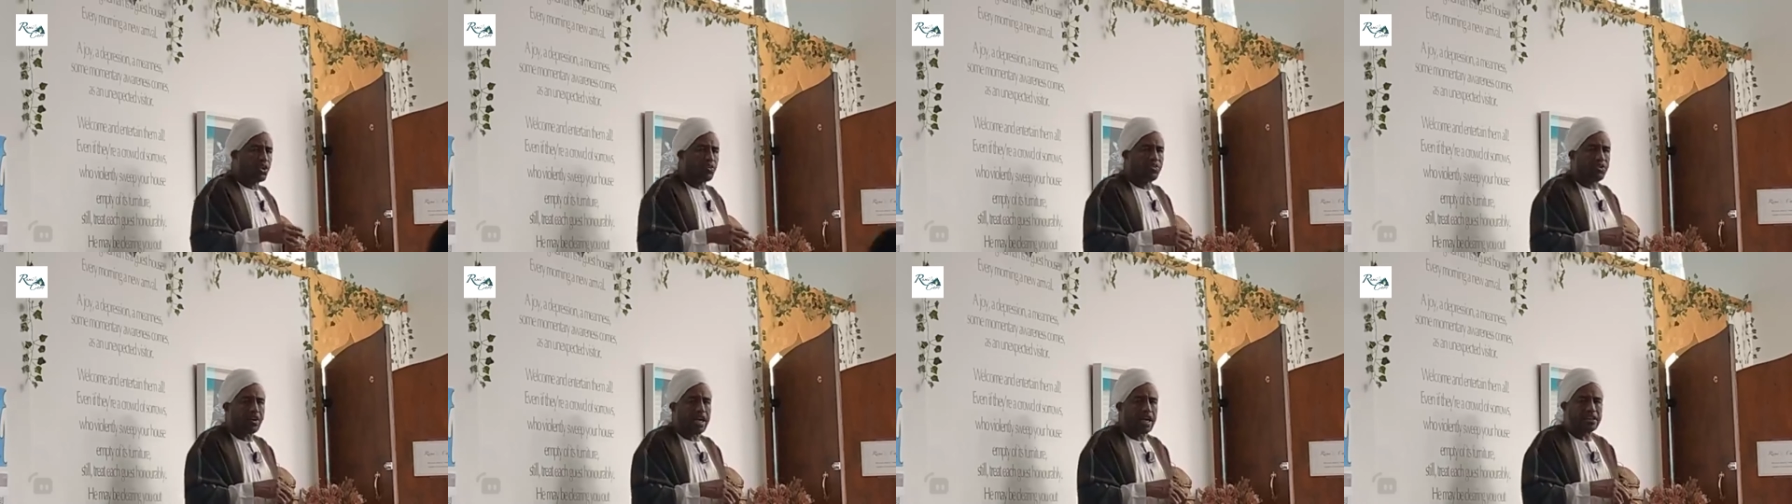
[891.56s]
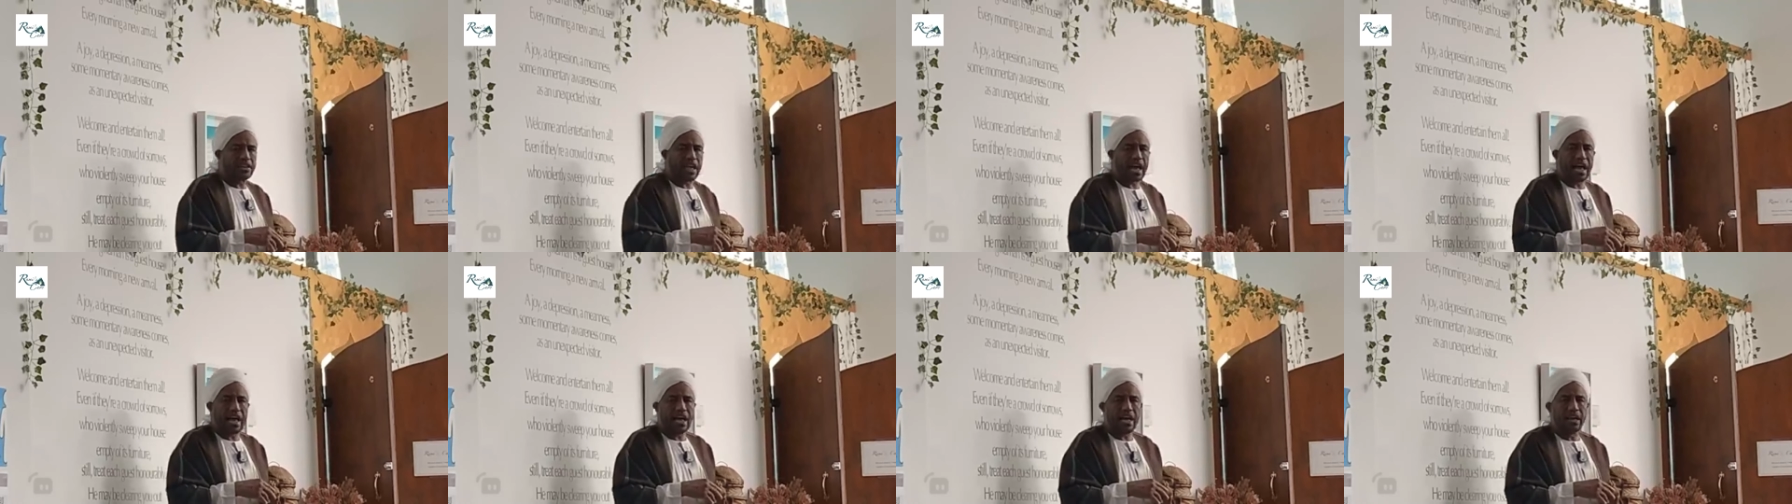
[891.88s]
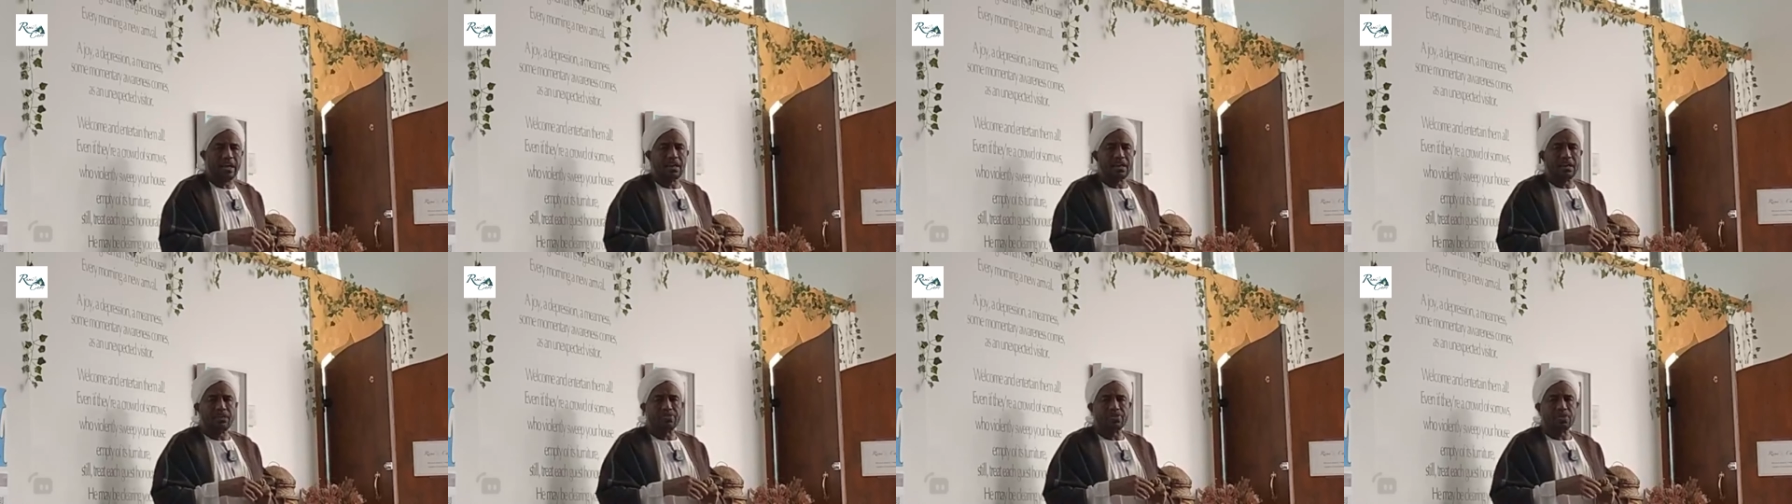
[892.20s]

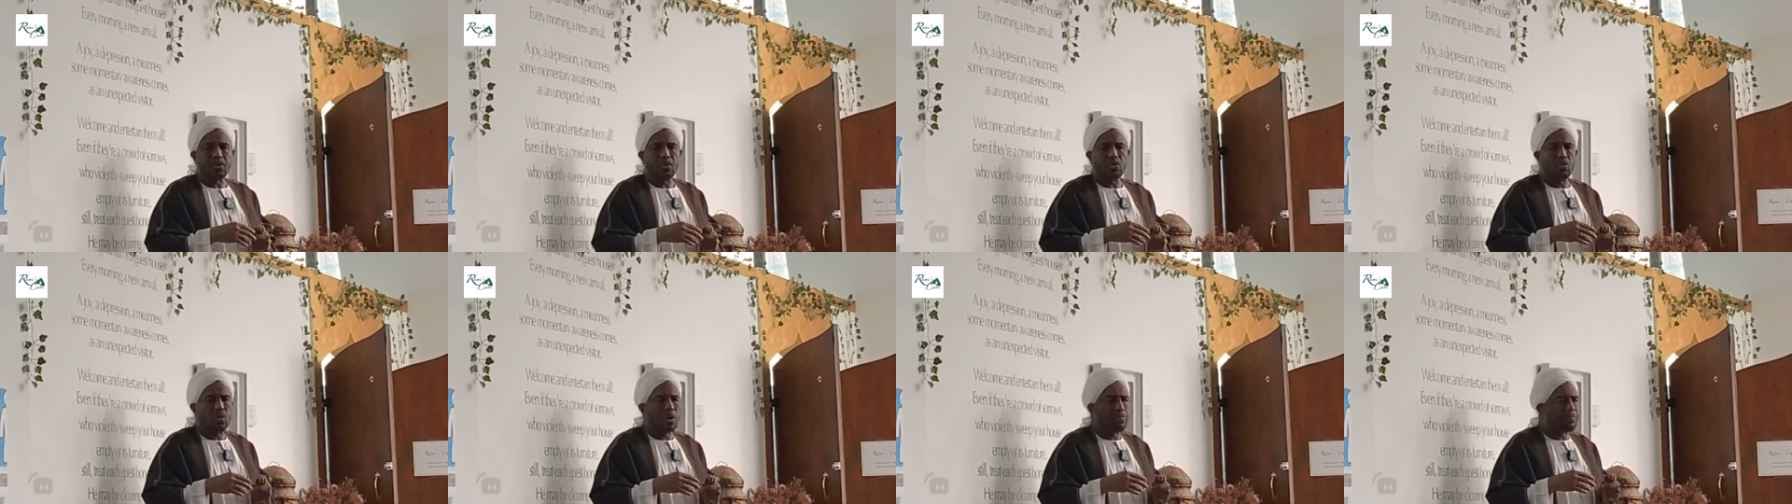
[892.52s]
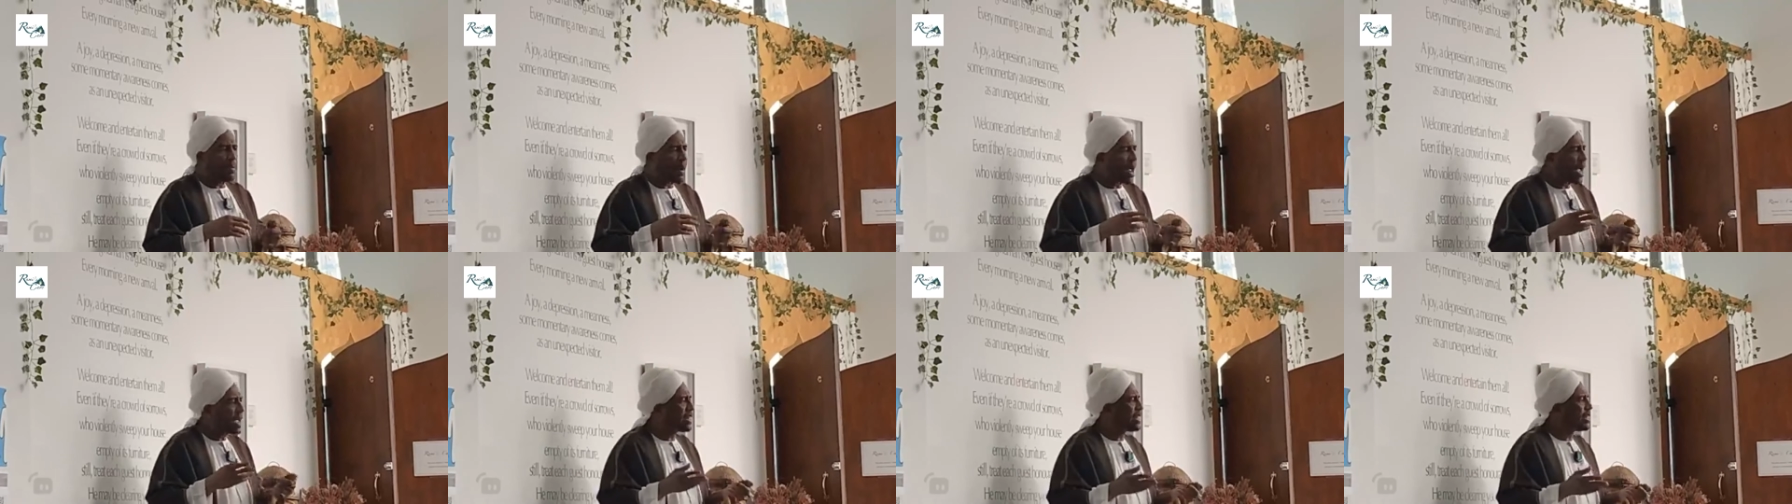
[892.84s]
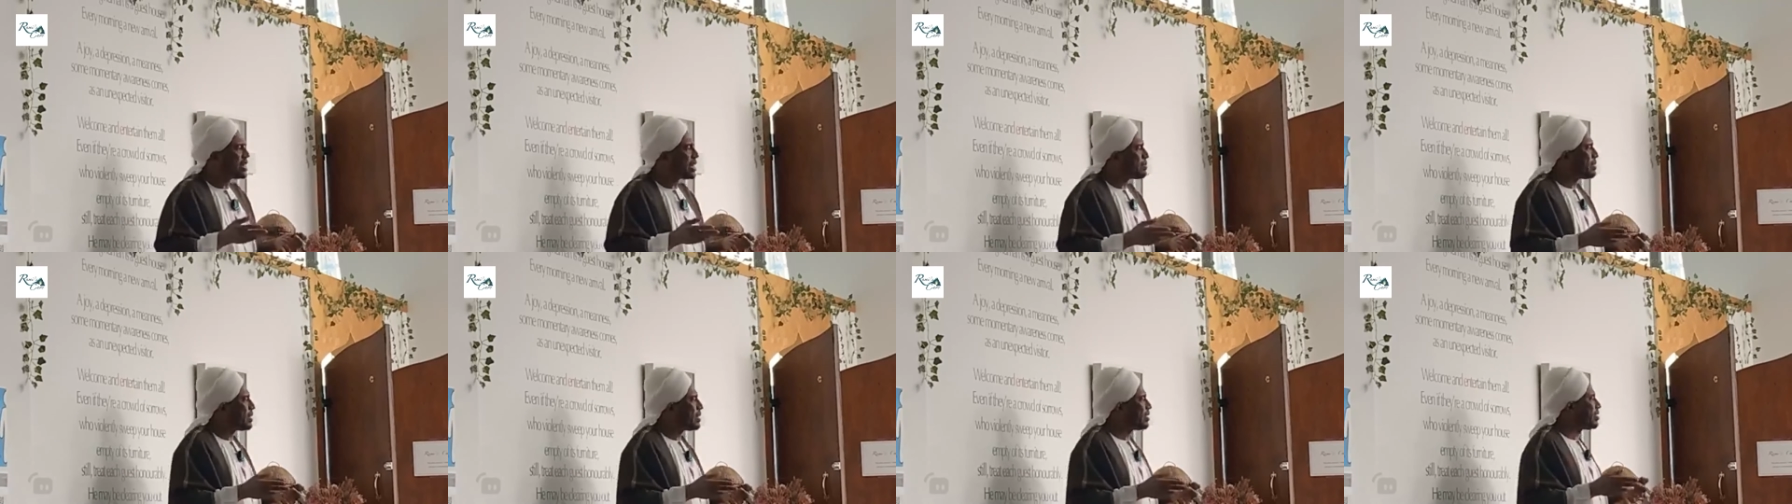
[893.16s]
al-Adha, we prayed
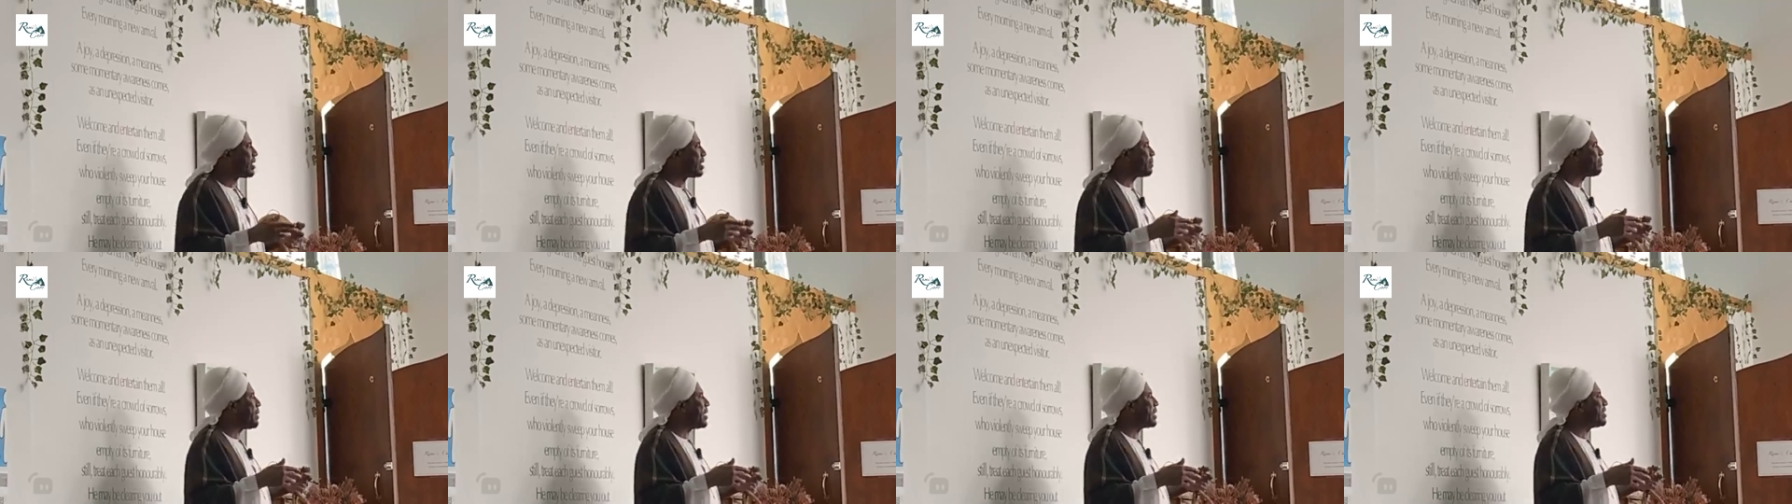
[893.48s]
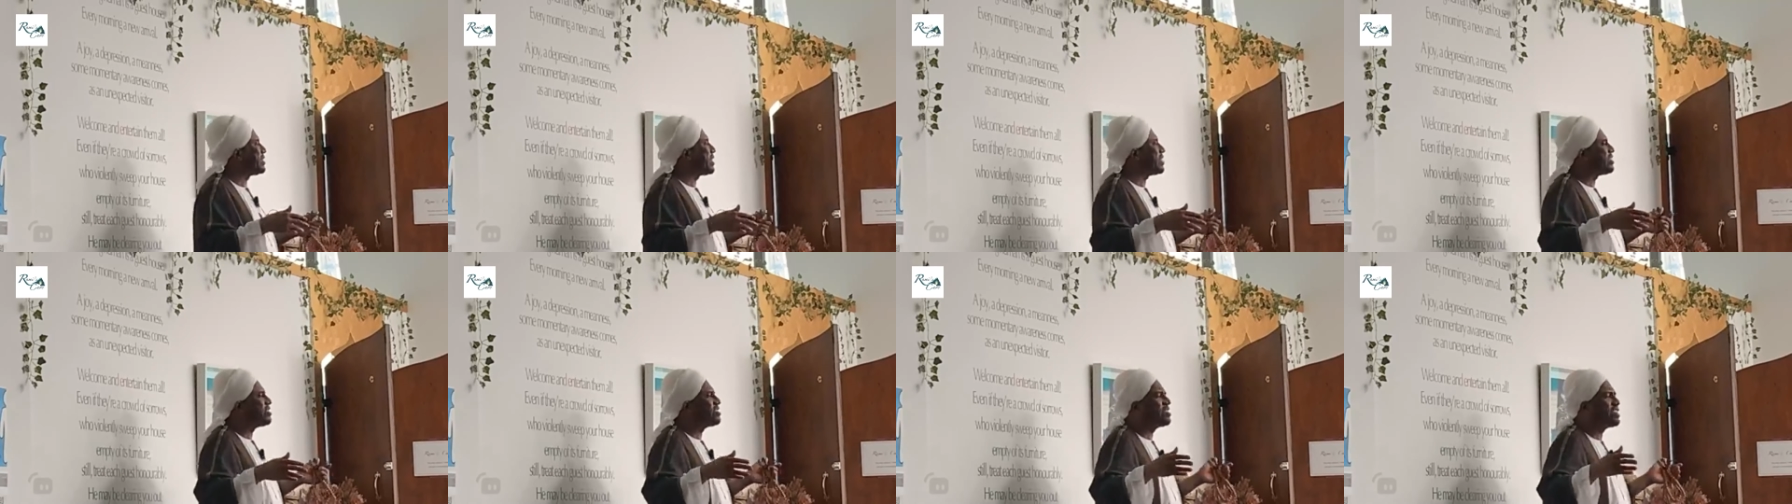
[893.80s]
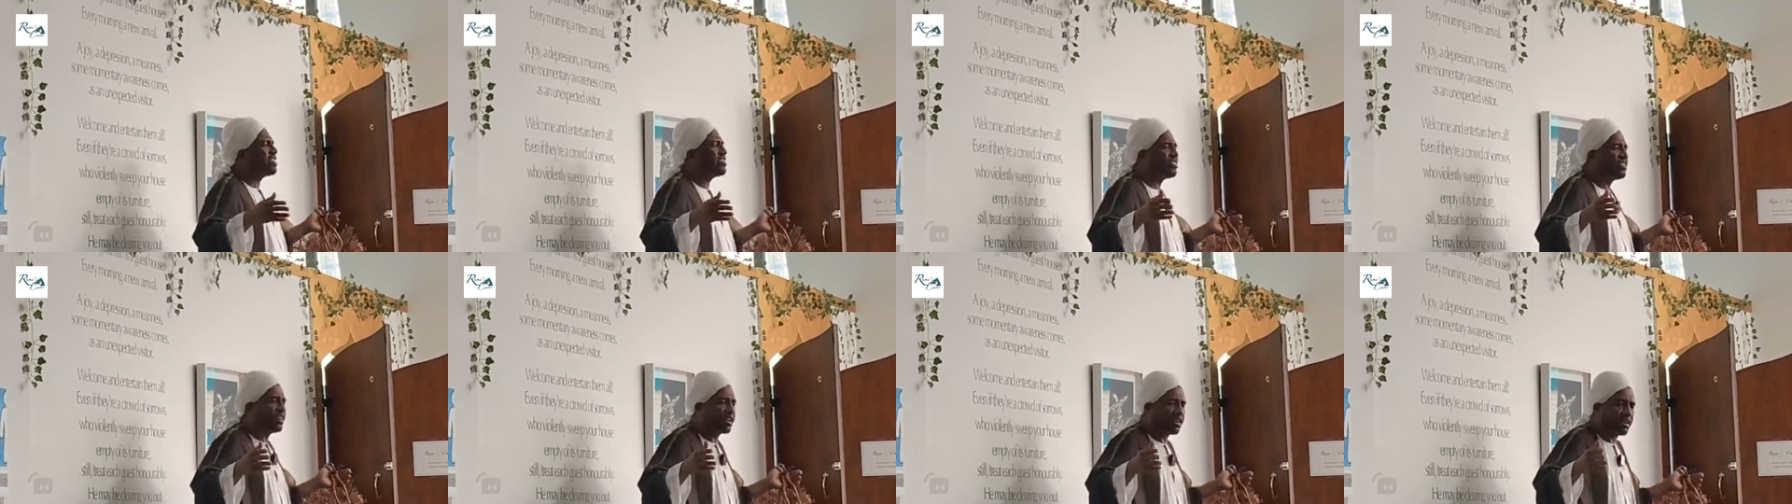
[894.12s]
in the masjid but
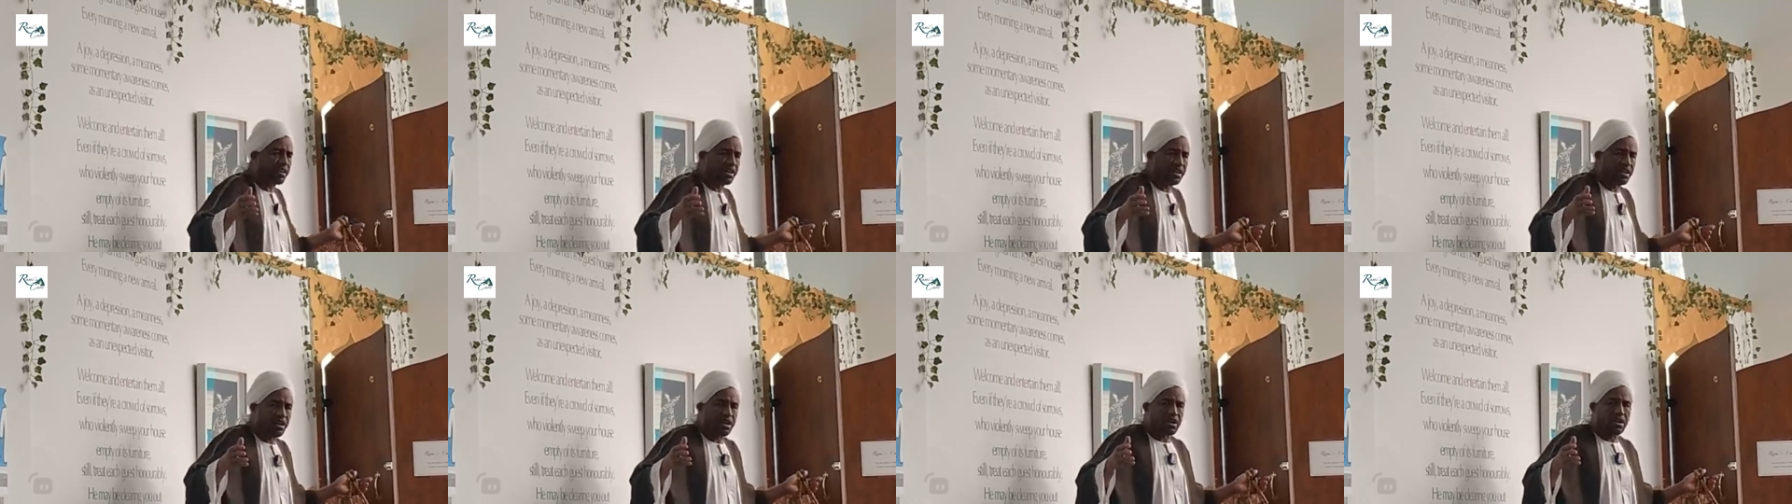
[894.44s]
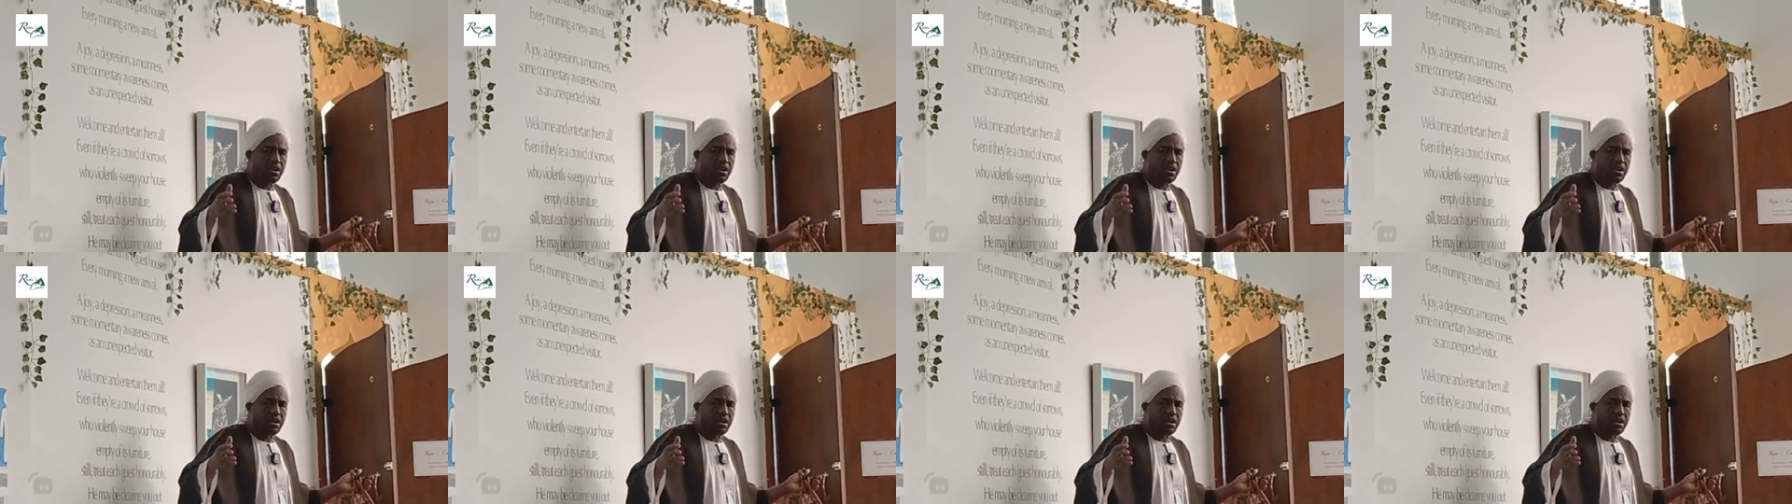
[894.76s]
distancing